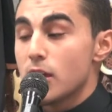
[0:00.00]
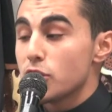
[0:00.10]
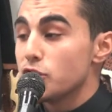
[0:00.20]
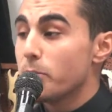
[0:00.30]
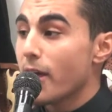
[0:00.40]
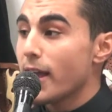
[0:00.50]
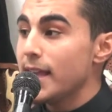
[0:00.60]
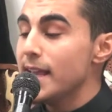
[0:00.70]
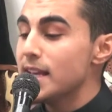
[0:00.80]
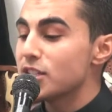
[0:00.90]

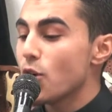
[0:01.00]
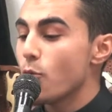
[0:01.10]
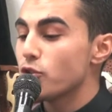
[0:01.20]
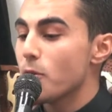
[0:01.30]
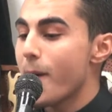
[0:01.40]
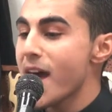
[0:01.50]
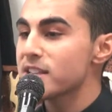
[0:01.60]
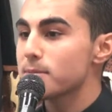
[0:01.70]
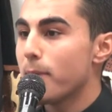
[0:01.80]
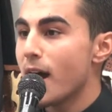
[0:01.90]
Jibreel is going to
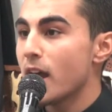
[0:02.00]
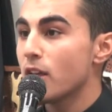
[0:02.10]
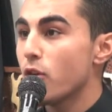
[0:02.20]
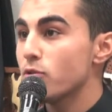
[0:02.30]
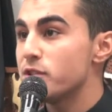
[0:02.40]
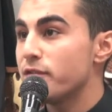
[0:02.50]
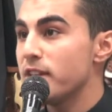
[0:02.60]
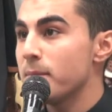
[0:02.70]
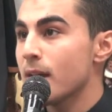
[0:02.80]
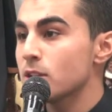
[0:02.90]
pass by those
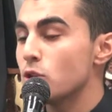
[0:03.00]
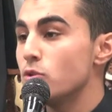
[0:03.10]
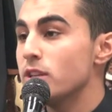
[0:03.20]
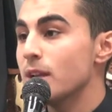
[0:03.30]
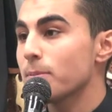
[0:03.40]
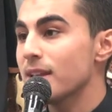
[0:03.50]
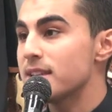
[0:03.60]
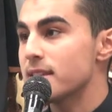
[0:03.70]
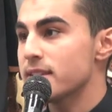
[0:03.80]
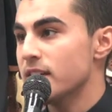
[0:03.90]
females who didn't
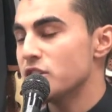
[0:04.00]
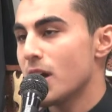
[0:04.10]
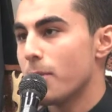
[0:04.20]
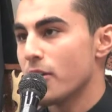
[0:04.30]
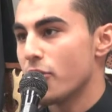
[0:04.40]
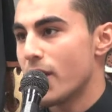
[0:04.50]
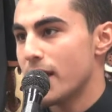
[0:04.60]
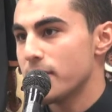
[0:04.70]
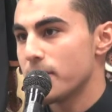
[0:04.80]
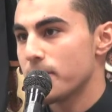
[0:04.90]
place this hijab on their
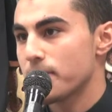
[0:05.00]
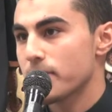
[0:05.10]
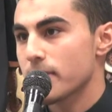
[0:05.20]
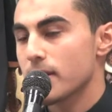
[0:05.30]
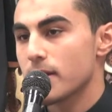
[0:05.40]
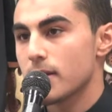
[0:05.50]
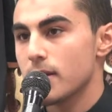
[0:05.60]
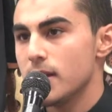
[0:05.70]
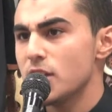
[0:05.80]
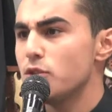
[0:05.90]
head.
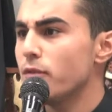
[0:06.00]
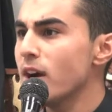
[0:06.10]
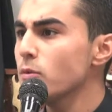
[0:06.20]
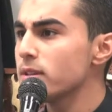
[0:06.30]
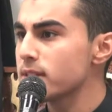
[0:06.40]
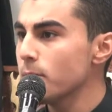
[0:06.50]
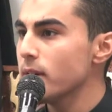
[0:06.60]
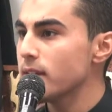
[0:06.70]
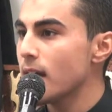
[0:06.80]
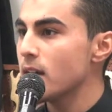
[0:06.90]
Yet you find when
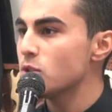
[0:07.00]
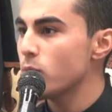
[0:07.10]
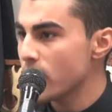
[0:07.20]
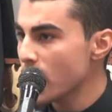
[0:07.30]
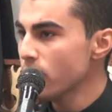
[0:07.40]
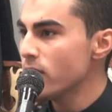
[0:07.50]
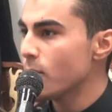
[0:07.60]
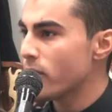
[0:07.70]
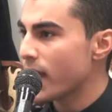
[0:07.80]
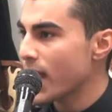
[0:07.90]
somebody dies, we cover
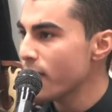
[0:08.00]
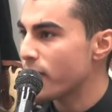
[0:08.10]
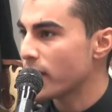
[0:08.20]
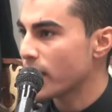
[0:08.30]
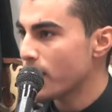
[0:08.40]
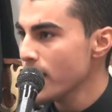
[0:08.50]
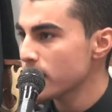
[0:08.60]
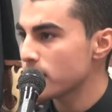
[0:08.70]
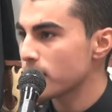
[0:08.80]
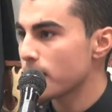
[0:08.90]
them with a coffin,
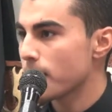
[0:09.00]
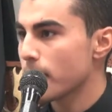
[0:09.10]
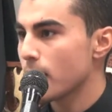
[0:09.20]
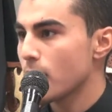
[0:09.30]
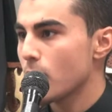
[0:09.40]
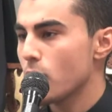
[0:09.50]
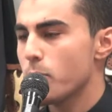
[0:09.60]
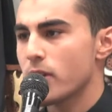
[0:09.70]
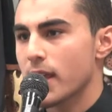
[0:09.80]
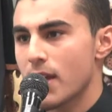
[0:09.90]
correct? We
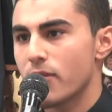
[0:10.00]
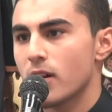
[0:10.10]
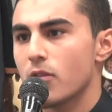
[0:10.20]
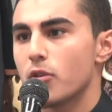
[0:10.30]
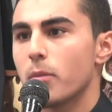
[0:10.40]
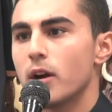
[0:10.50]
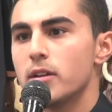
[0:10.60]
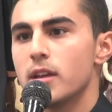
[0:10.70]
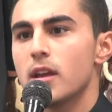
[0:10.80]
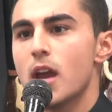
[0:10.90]
put a coffin on their
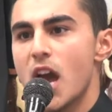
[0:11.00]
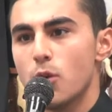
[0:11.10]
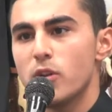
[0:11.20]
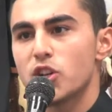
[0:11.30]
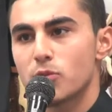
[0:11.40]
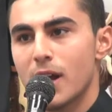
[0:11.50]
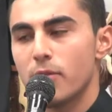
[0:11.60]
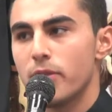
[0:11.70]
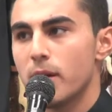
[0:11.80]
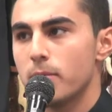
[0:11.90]
body and we
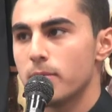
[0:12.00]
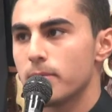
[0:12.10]
shroud them.